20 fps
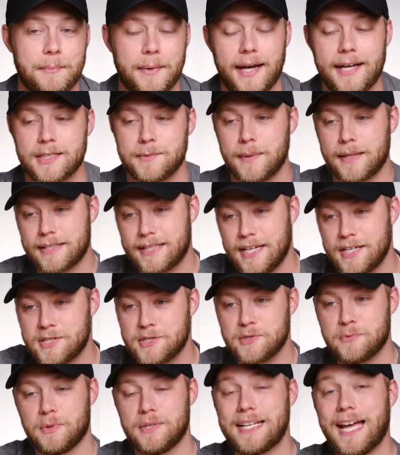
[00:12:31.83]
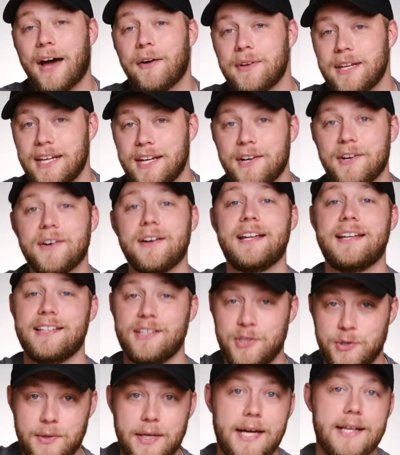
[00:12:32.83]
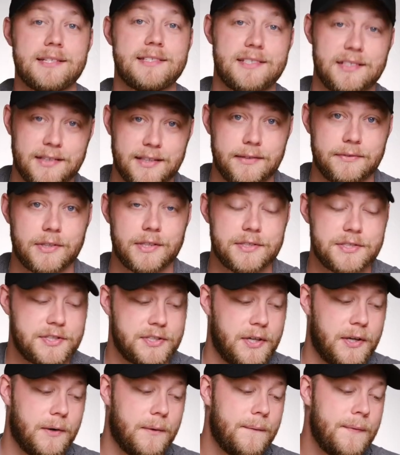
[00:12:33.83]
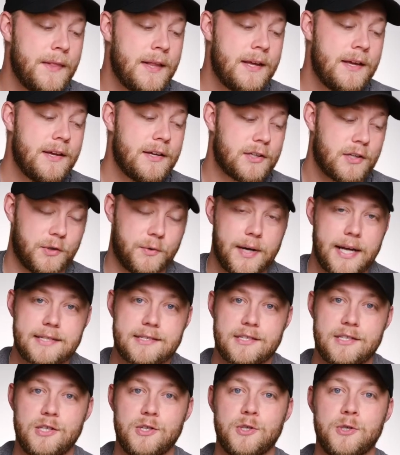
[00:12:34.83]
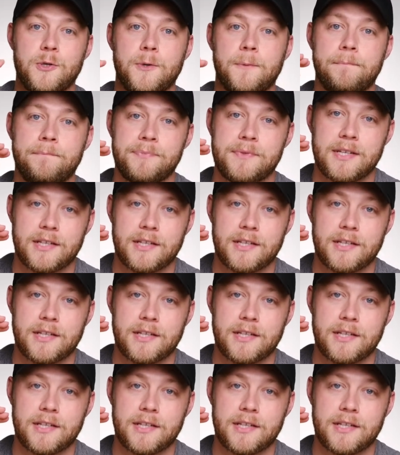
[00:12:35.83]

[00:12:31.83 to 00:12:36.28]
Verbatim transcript: My expectations were down here and you guys delivered. So congrats to you.